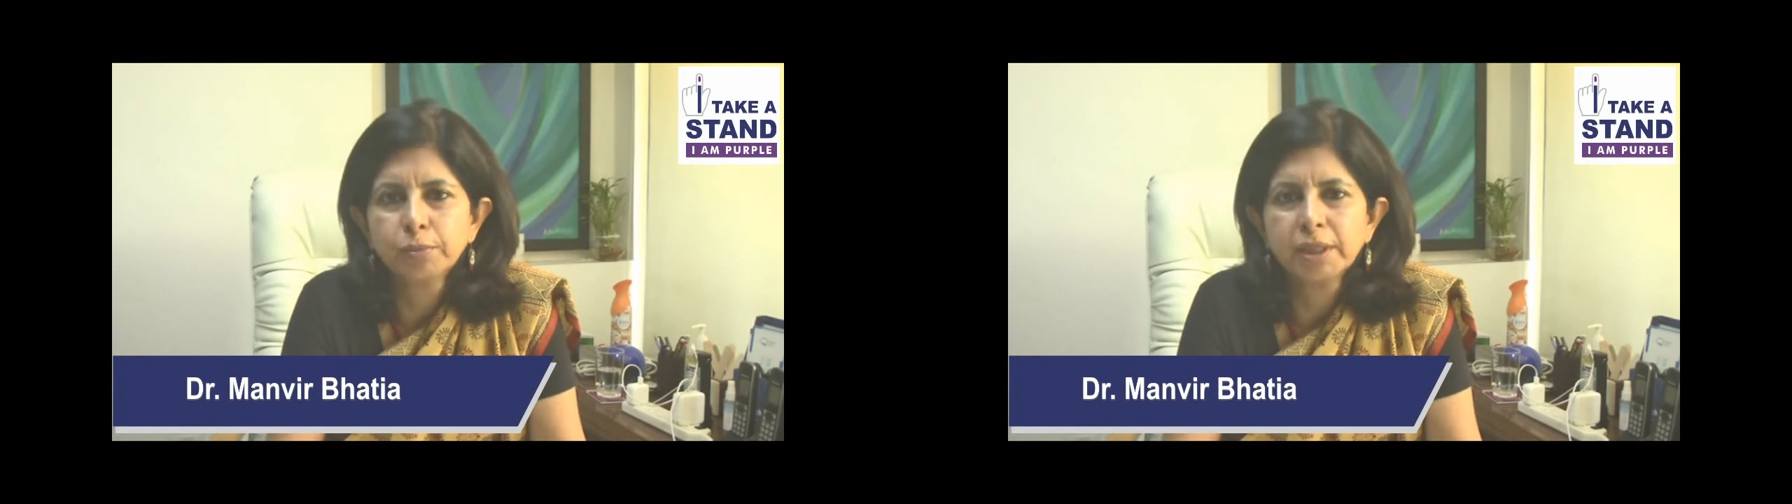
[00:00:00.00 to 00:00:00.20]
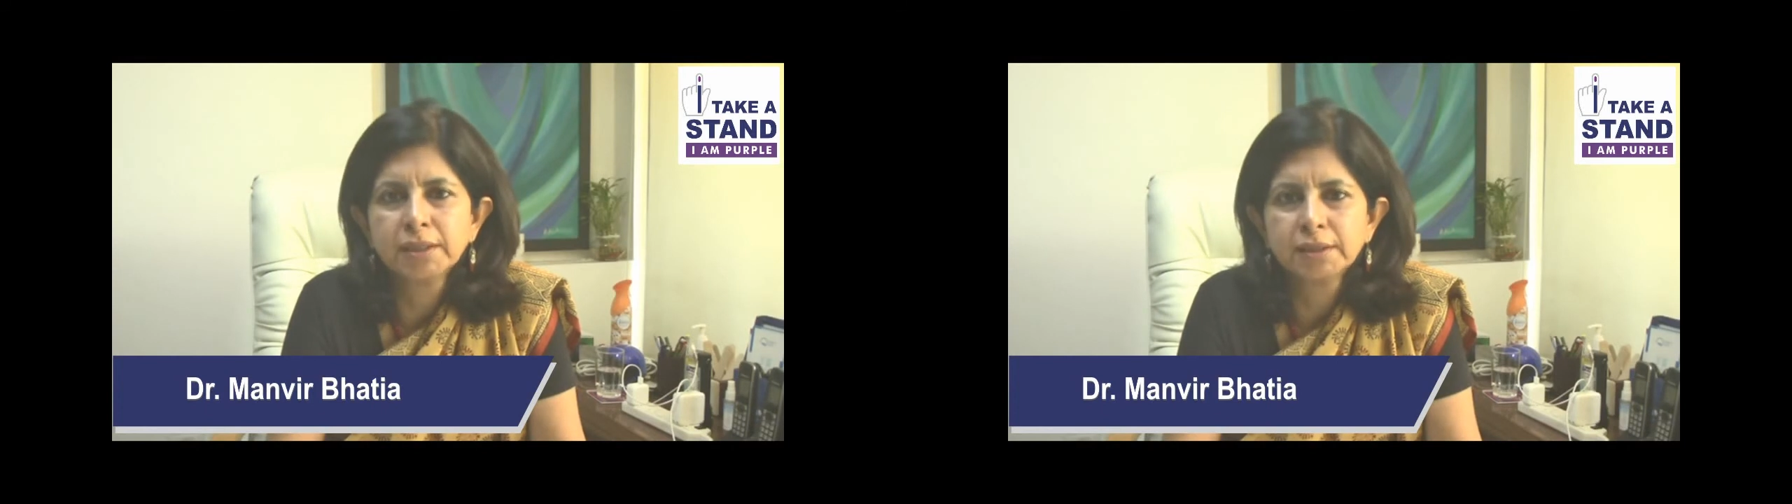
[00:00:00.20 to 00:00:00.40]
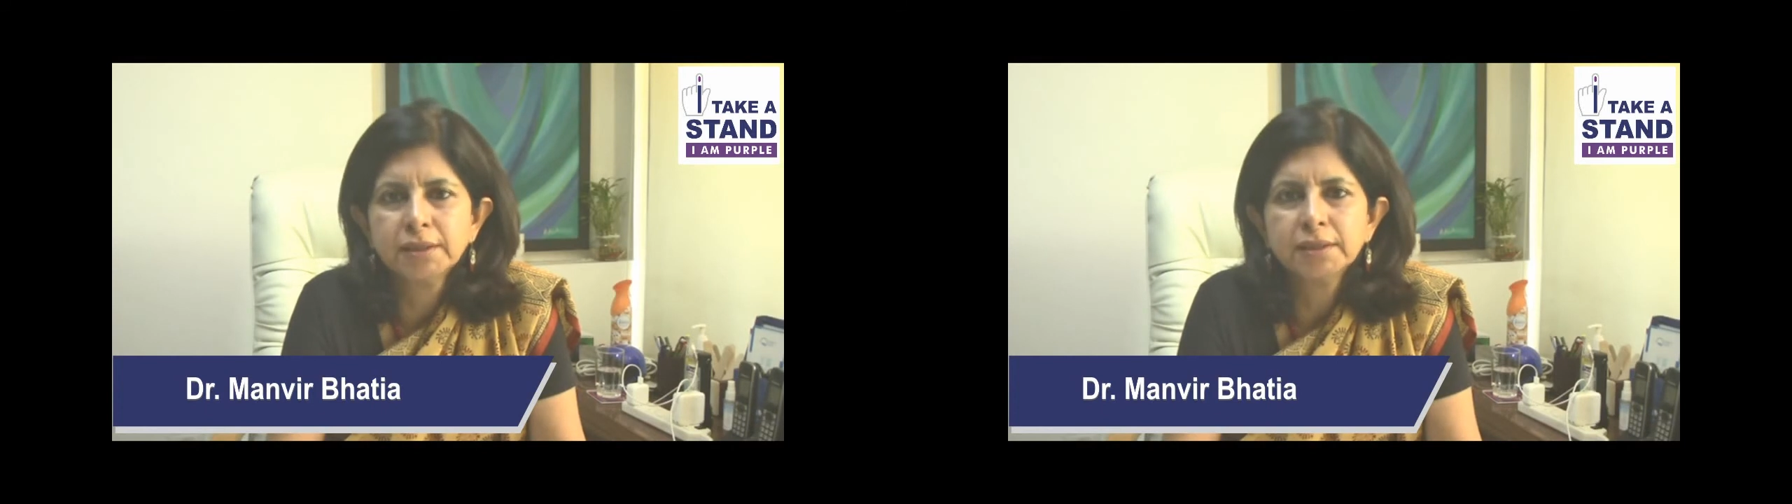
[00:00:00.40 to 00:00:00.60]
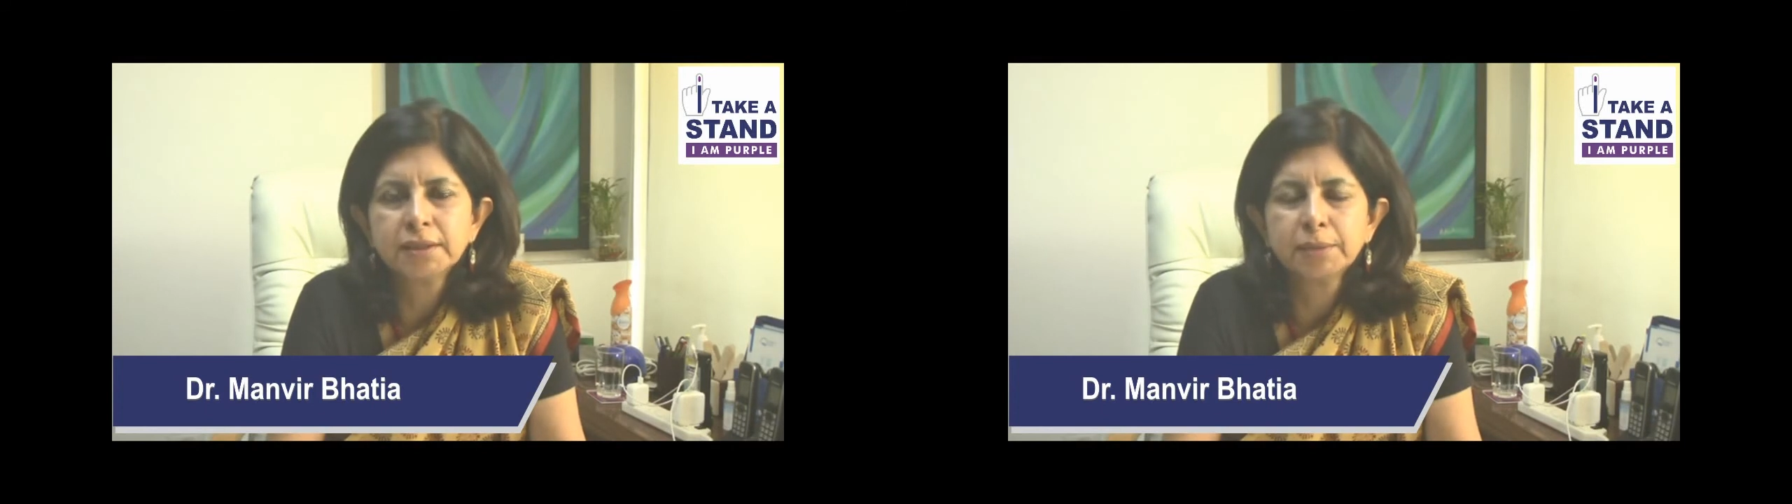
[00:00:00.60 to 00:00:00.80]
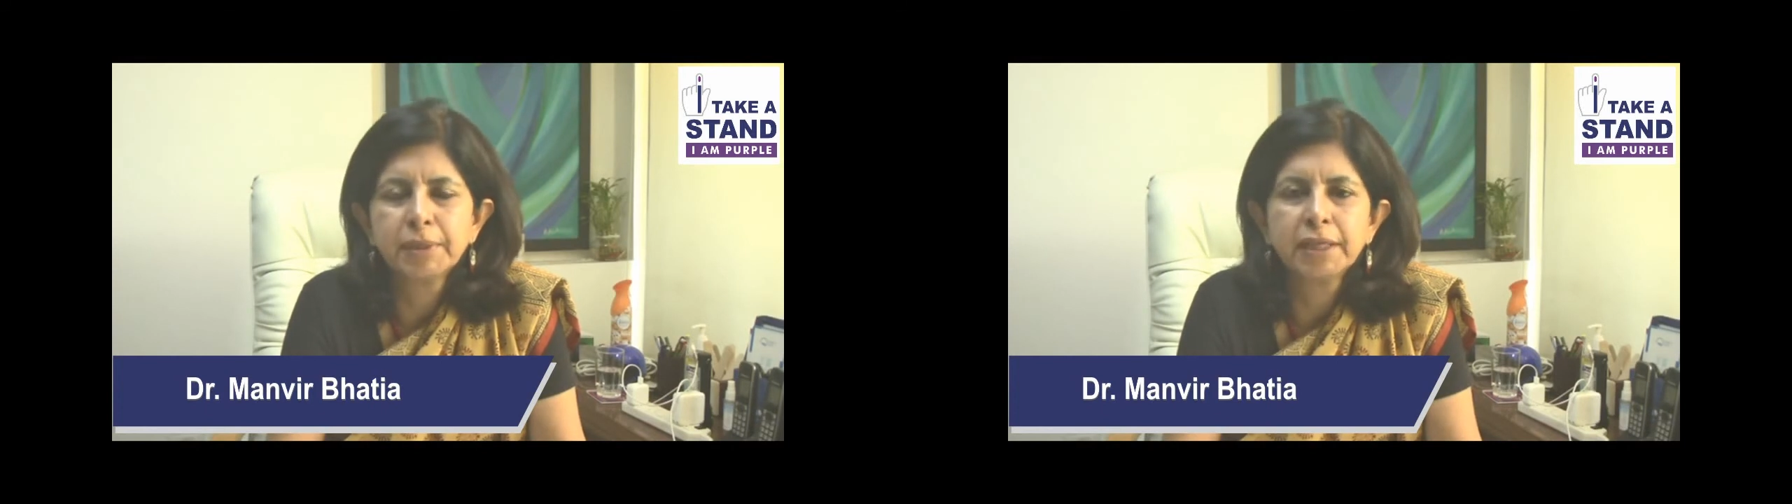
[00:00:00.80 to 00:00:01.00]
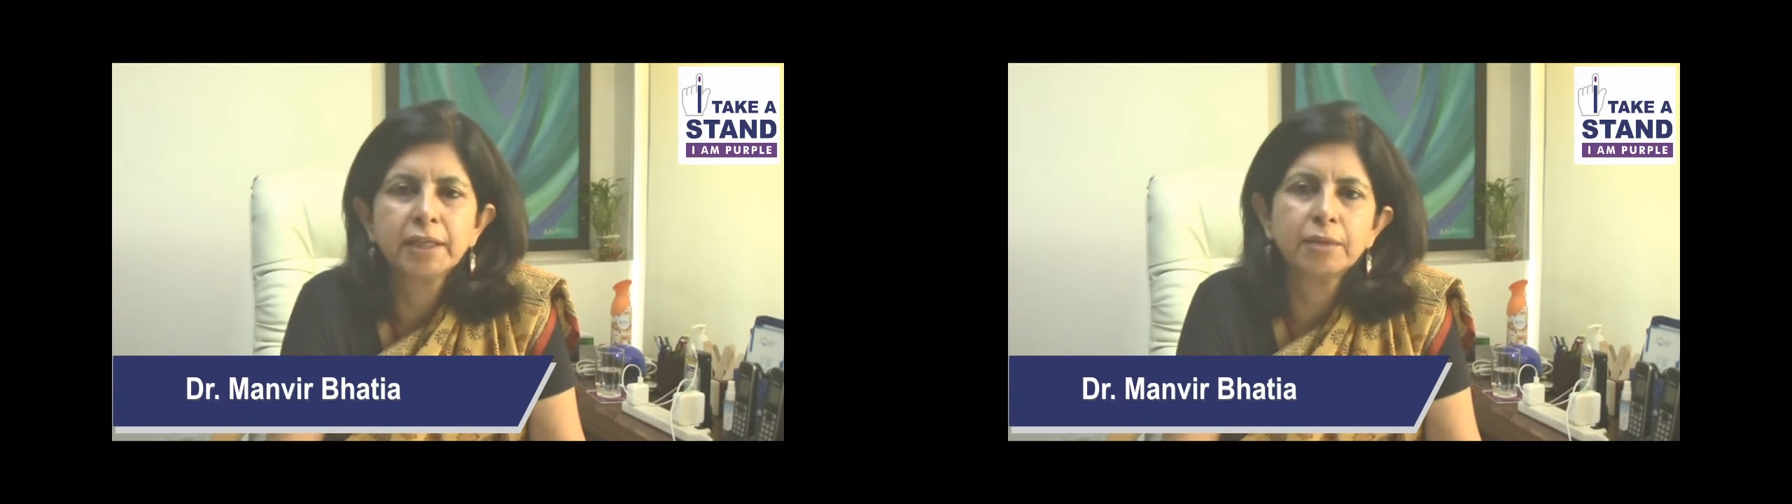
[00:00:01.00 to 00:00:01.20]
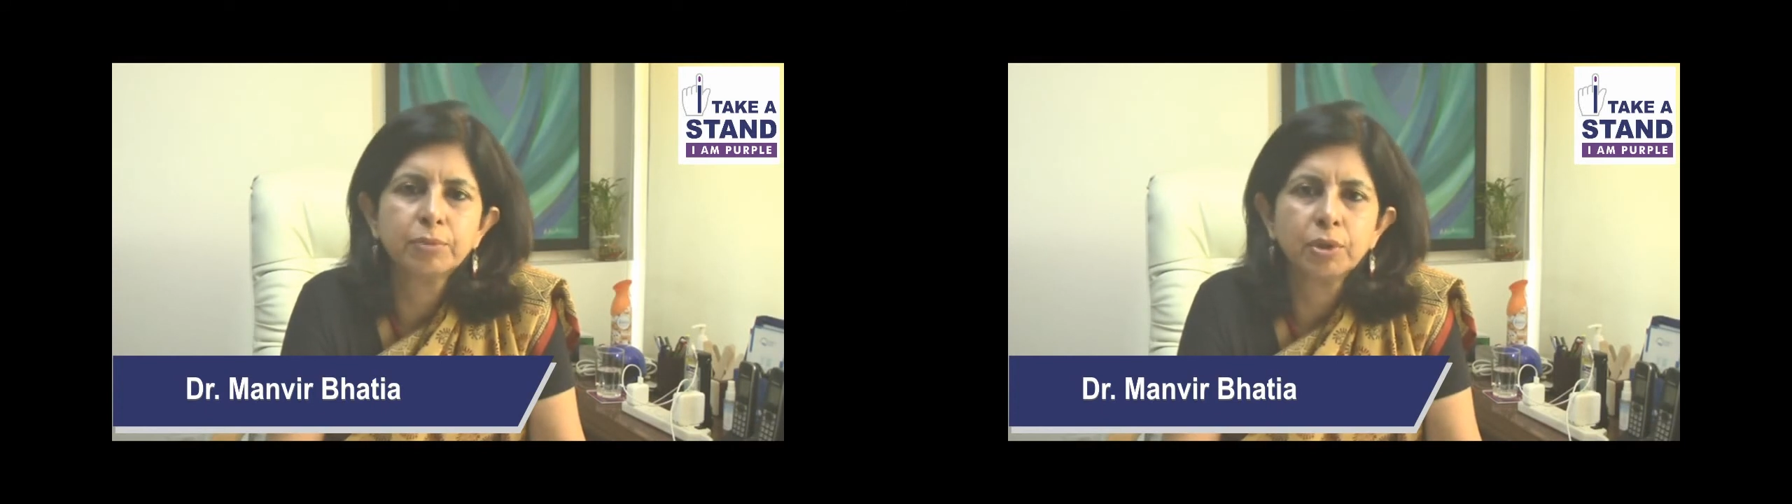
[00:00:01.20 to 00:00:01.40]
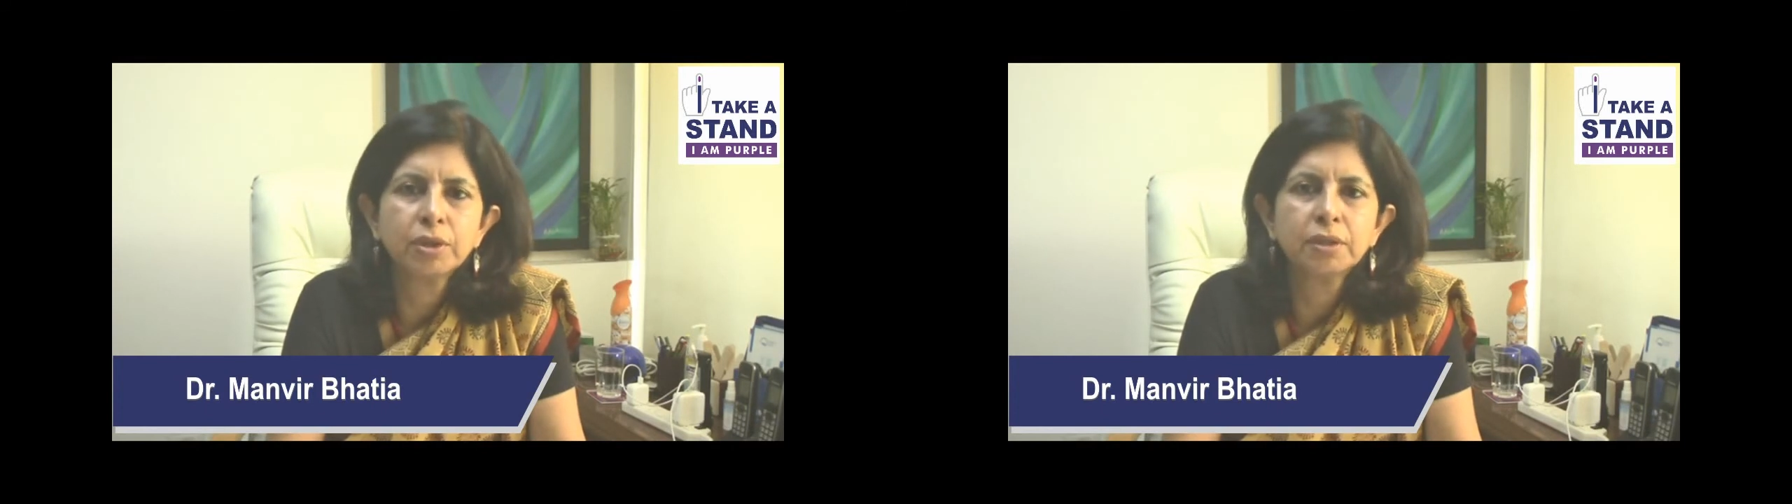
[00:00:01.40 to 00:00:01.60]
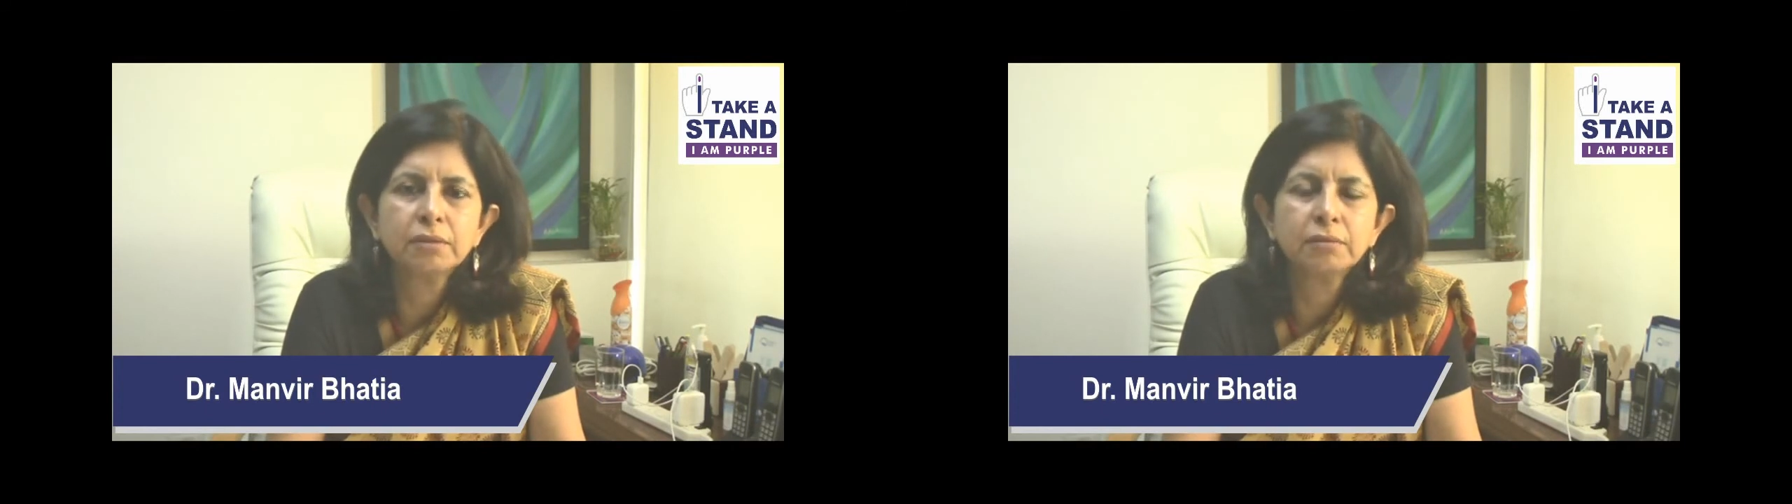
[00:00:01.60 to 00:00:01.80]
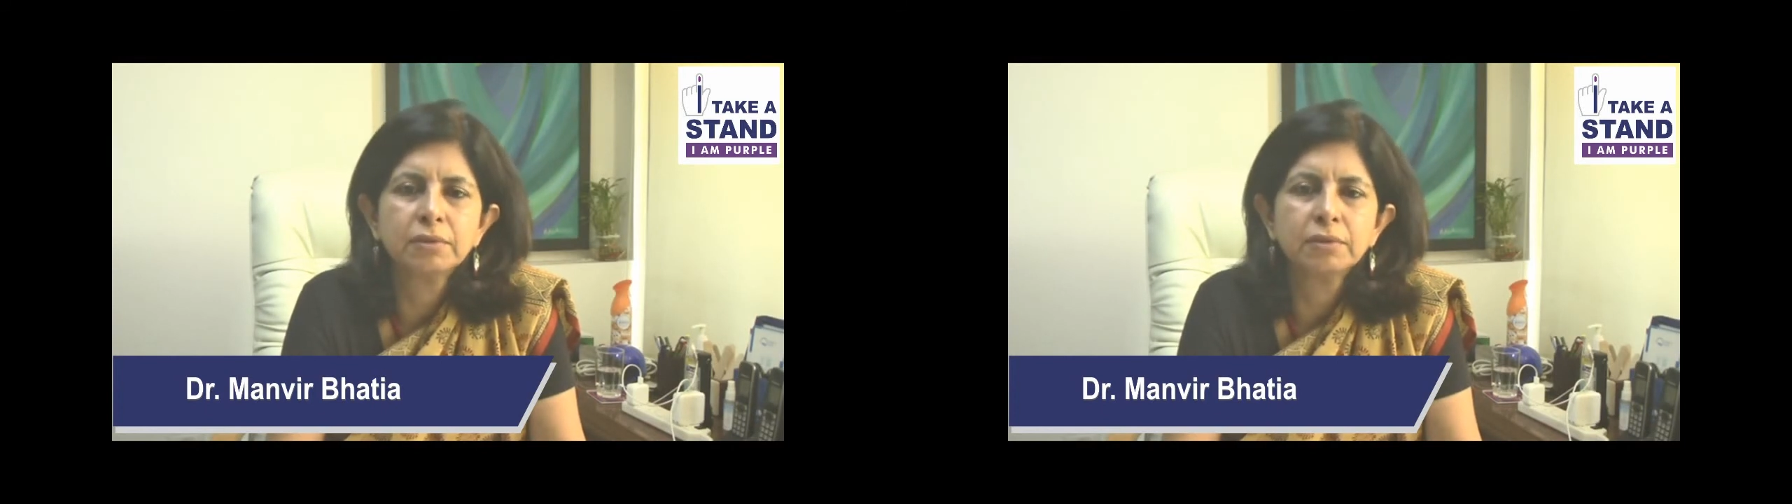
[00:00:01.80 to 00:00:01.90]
medicines, depending upon